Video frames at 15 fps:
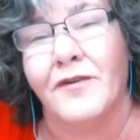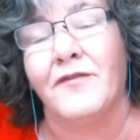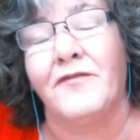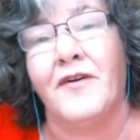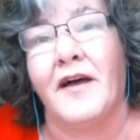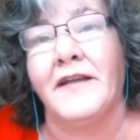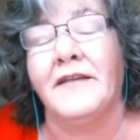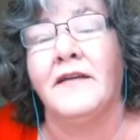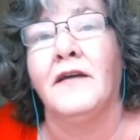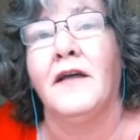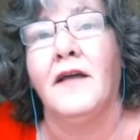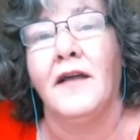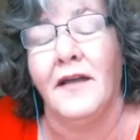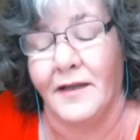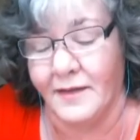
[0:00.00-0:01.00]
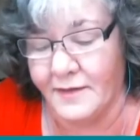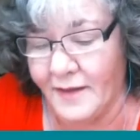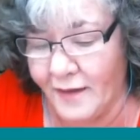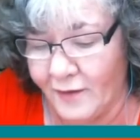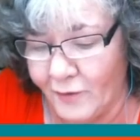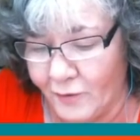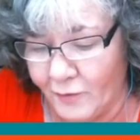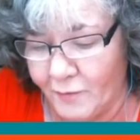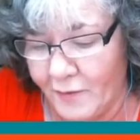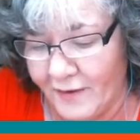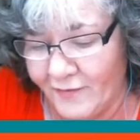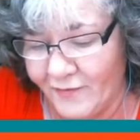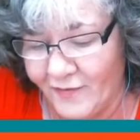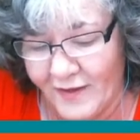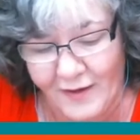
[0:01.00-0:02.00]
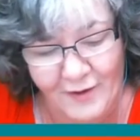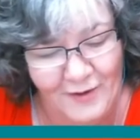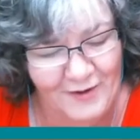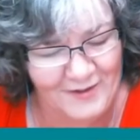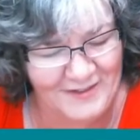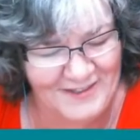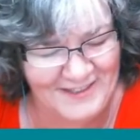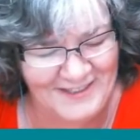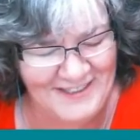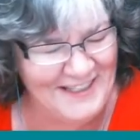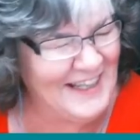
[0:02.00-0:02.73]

fun, is I glue my fingers.